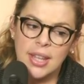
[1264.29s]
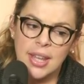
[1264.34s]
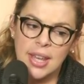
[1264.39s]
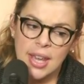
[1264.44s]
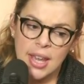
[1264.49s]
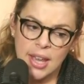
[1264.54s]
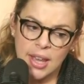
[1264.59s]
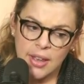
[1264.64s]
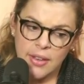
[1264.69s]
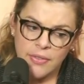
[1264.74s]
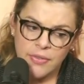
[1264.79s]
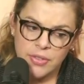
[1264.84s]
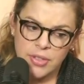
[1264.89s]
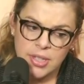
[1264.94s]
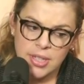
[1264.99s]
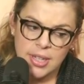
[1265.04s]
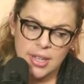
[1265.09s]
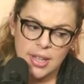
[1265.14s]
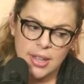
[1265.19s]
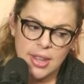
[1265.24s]

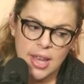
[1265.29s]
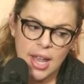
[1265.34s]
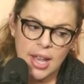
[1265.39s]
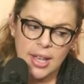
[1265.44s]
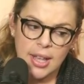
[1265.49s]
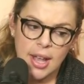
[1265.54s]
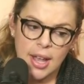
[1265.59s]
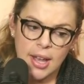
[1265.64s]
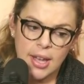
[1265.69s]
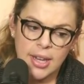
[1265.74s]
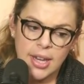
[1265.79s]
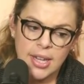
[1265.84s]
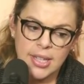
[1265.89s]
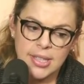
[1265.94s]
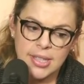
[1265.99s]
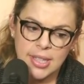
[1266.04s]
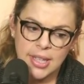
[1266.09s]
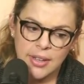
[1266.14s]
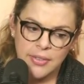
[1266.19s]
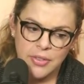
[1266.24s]
gift that God
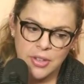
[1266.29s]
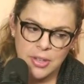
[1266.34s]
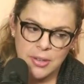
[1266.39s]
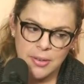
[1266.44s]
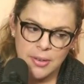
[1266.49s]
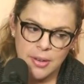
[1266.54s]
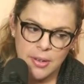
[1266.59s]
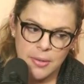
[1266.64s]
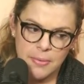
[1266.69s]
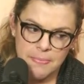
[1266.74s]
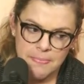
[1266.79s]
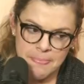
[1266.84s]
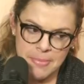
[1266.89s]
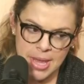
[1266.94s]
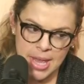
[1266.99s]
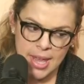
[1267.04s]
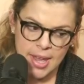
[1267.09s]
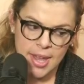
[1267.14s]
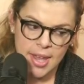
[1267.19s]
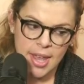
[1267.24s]
has given
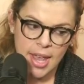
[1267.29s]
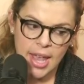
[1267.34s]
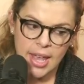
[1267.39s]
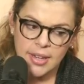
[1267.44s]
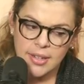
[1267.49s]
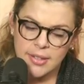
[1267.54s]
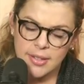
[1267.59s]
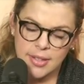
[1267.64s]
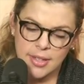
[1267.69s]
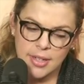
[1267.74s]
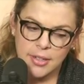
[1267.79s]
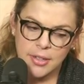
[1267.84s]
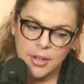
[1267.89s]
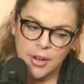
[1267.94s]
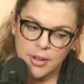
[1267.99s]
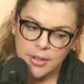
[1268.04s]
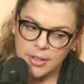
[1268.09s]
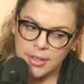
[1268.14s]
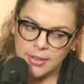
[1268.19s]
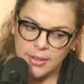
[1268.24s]
me, and there
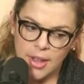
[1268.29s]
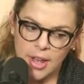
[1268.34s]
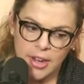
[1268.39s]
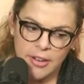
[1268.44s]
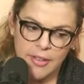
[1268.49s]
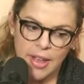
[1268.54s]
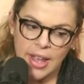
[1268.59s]
are a lot of,